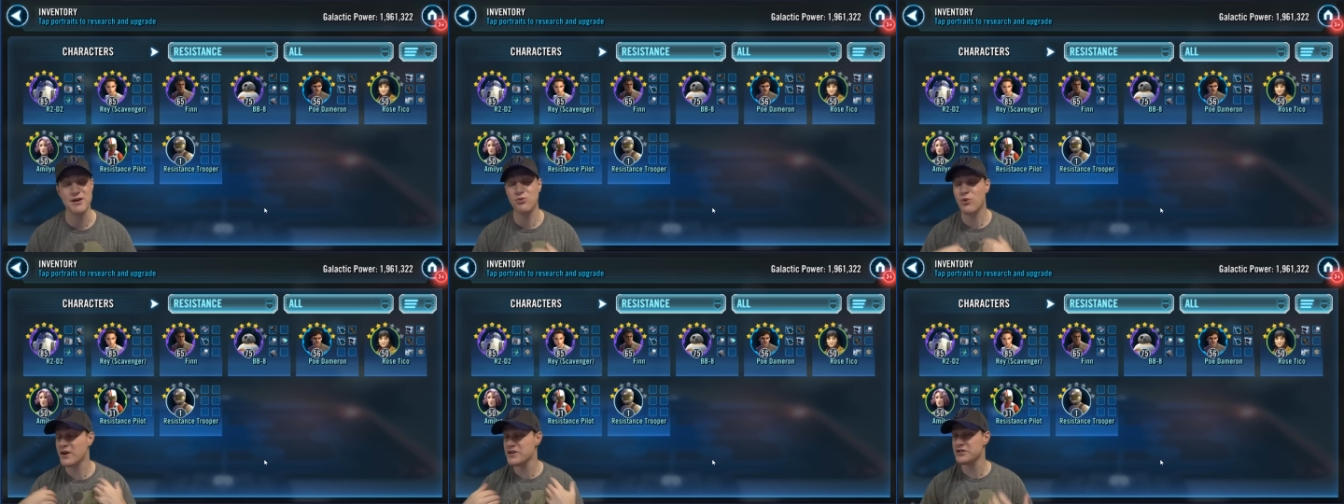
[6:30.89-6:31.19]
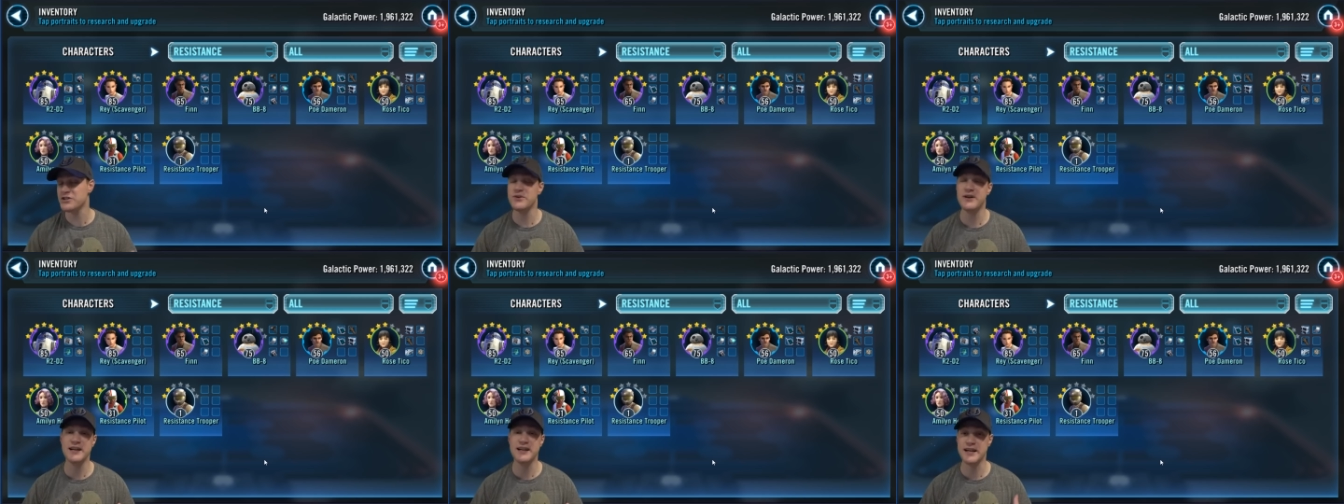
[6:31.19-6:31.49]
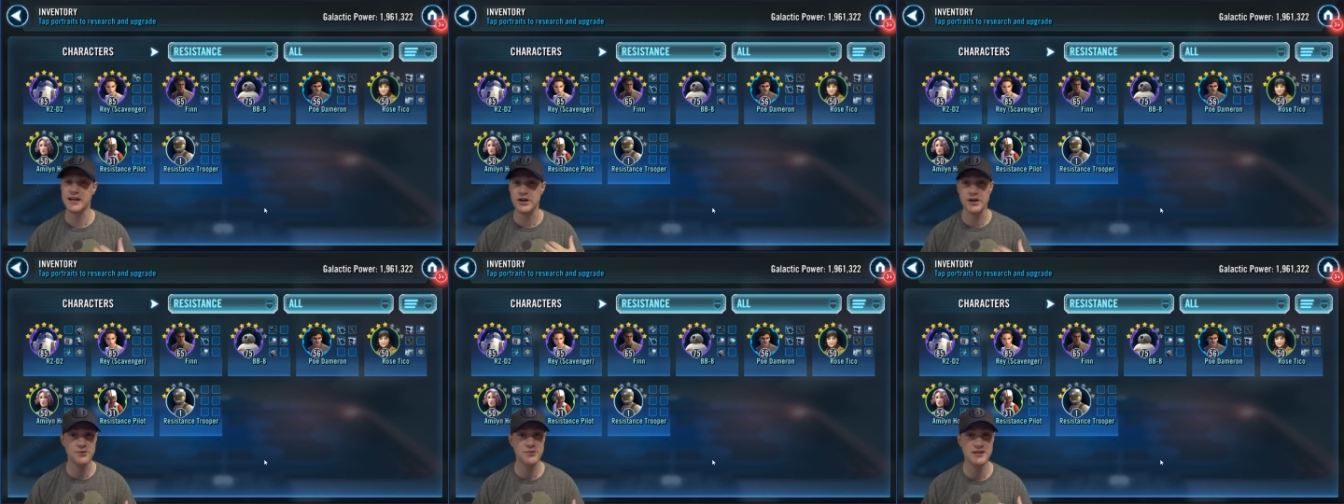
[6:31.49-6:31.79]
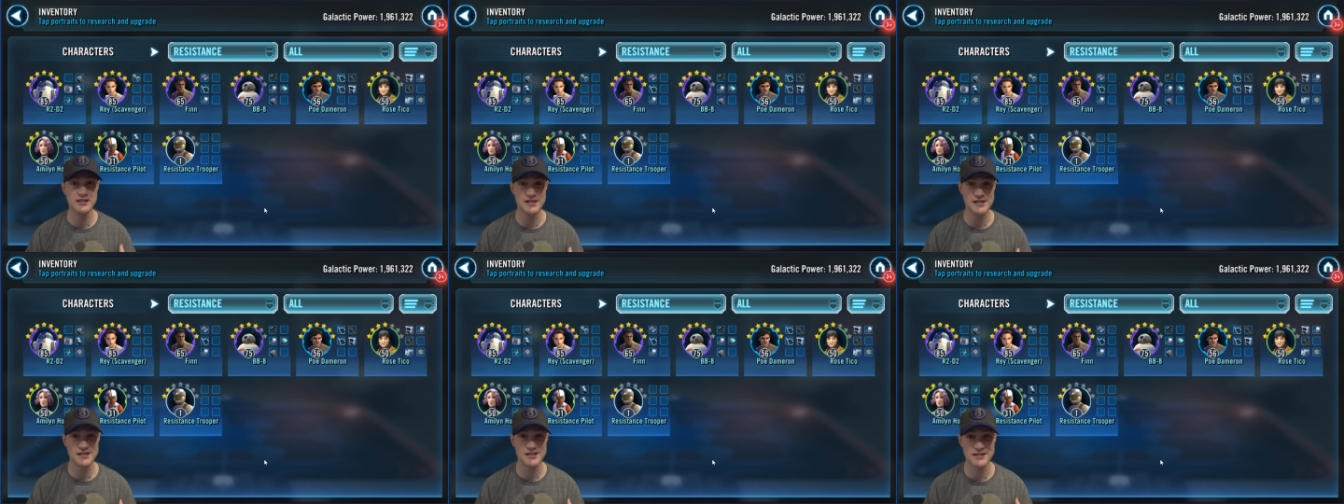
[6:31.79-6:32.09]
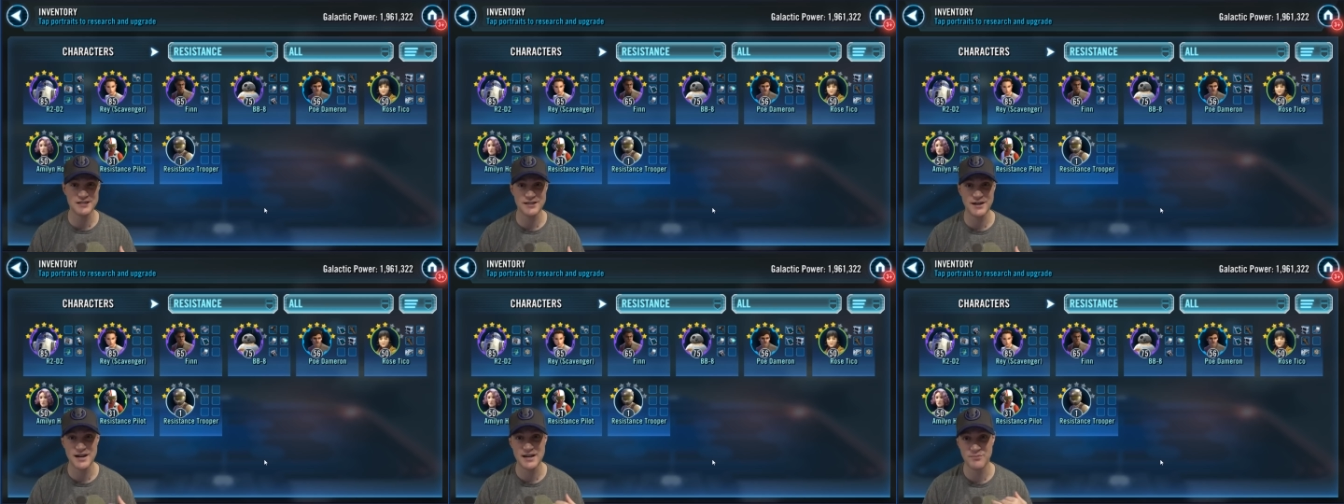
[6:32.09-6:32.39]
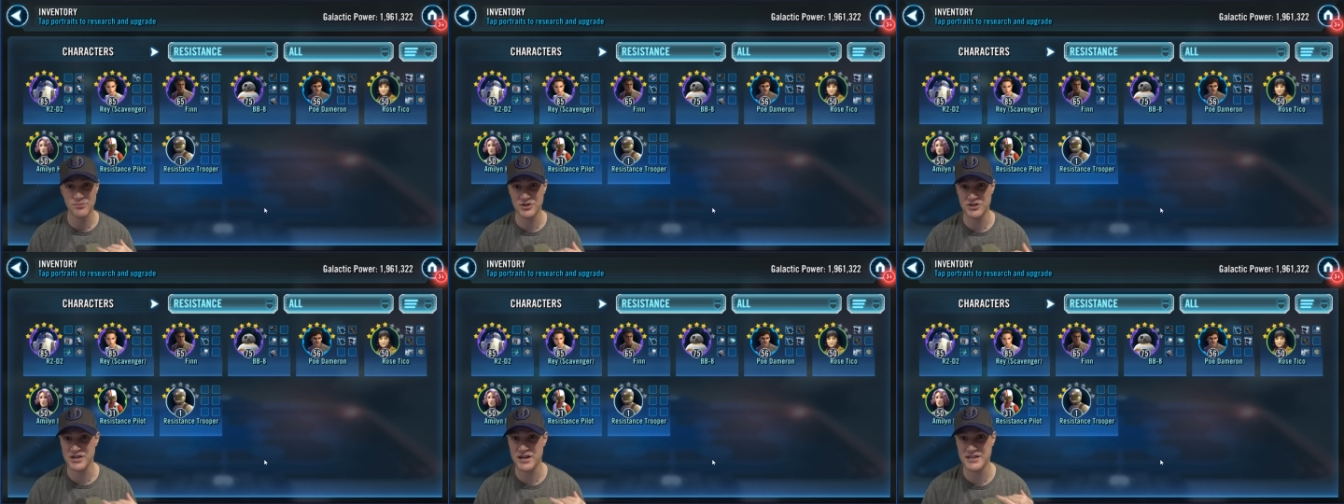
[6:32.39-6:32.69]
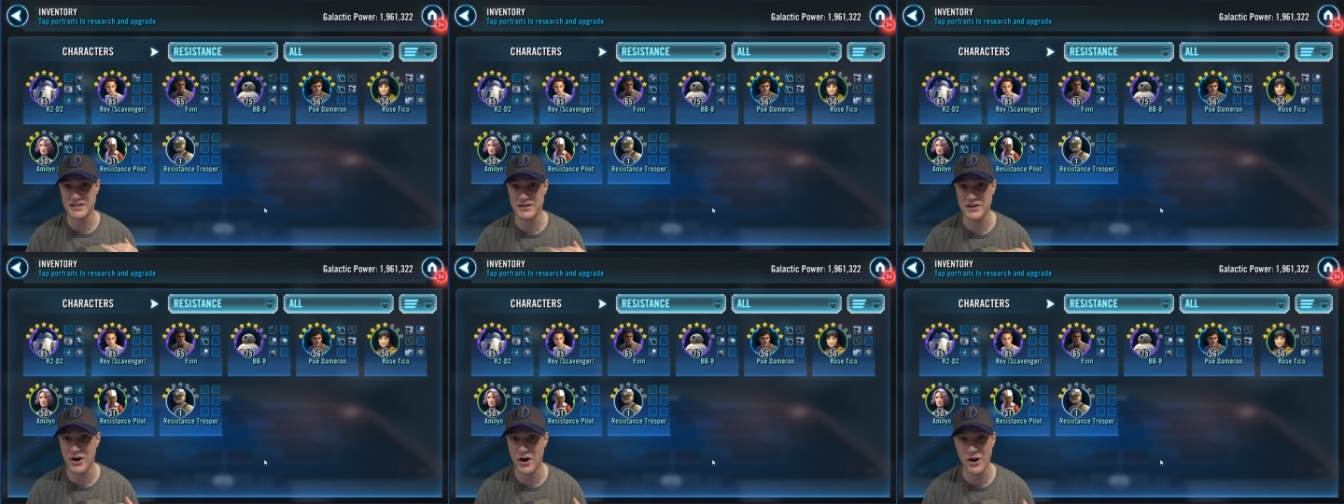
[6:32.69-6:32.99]
And once you get a good resistance lineup with
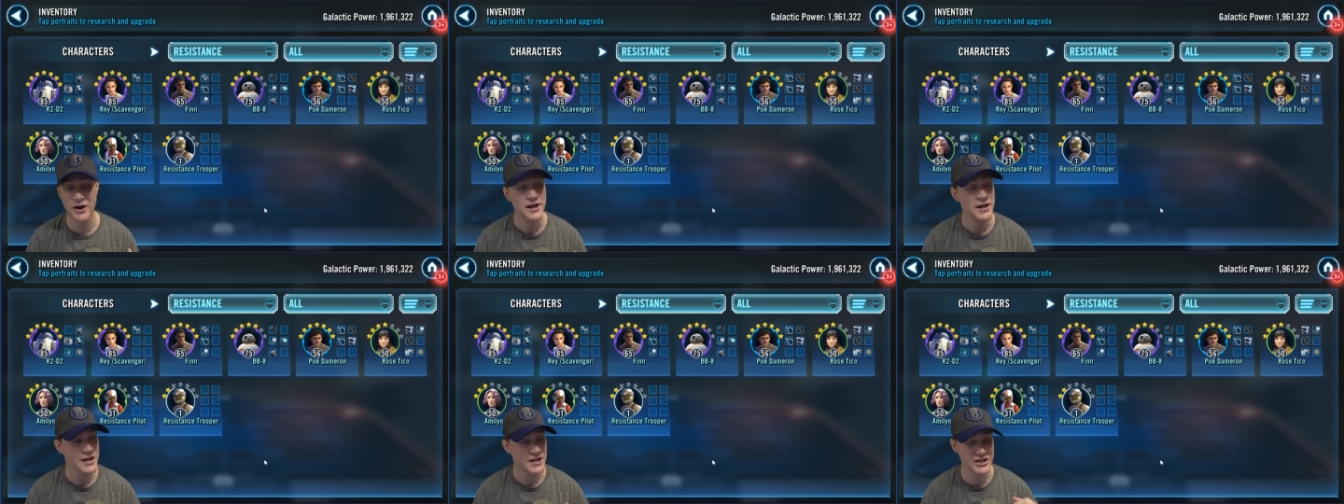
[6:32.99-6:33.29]
JTR,